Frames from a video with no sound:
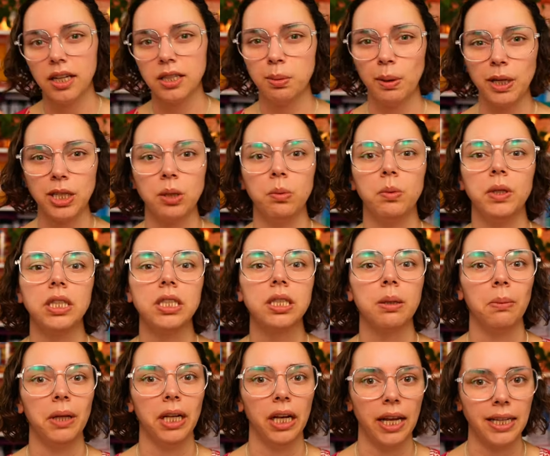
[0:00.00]
especially with
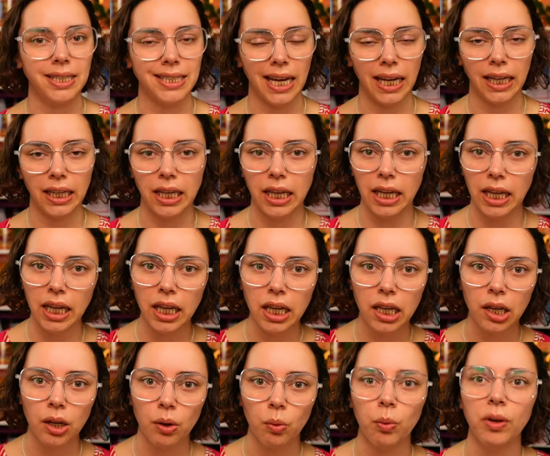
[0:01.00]
something like
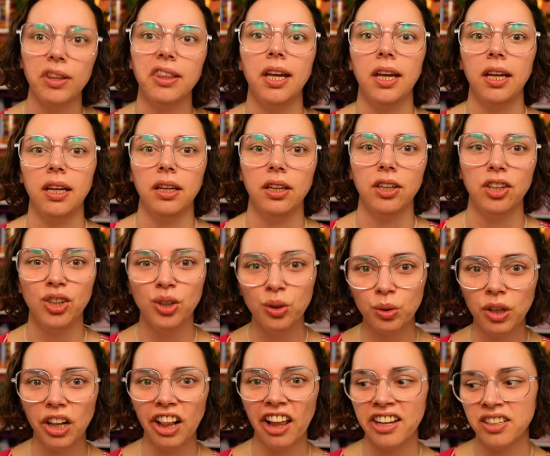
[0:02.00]
technique, when they
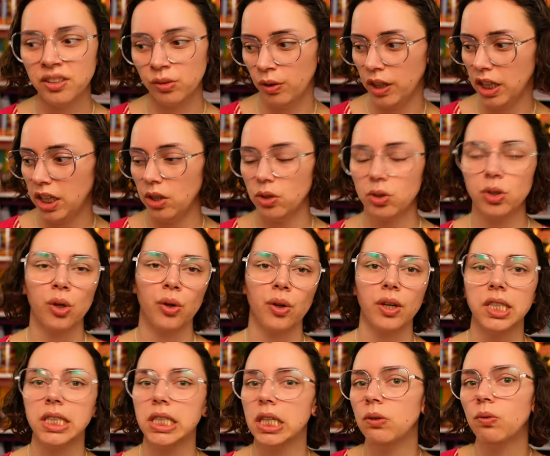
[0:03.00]
utilize video so you
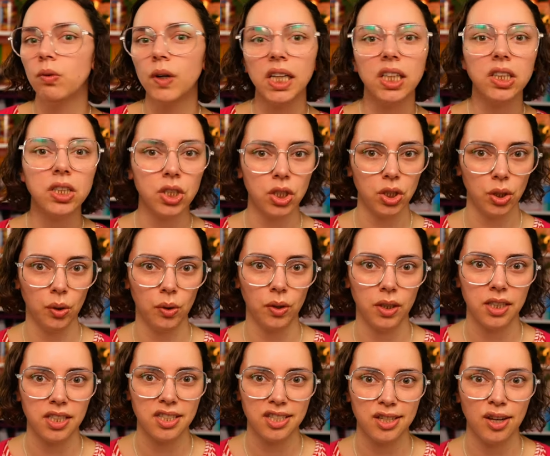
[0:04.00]
can see real
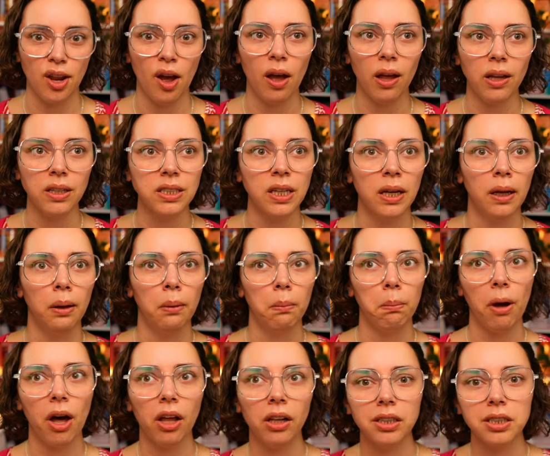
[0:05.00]
students, not
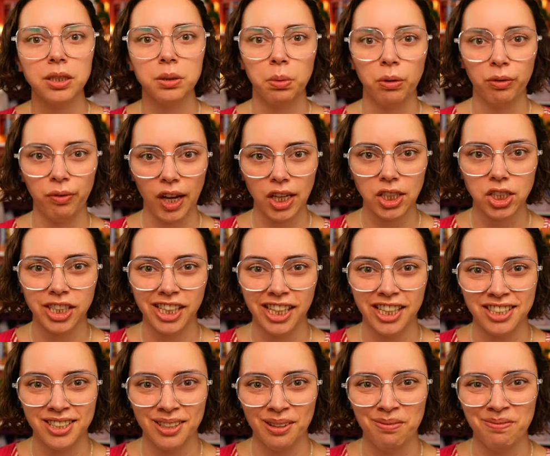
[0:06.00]
polished
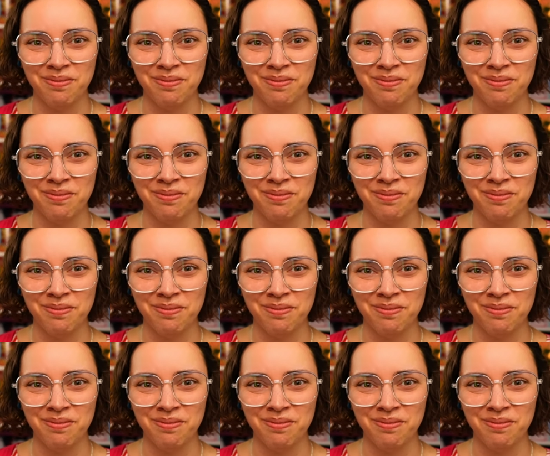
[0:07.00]
perfection,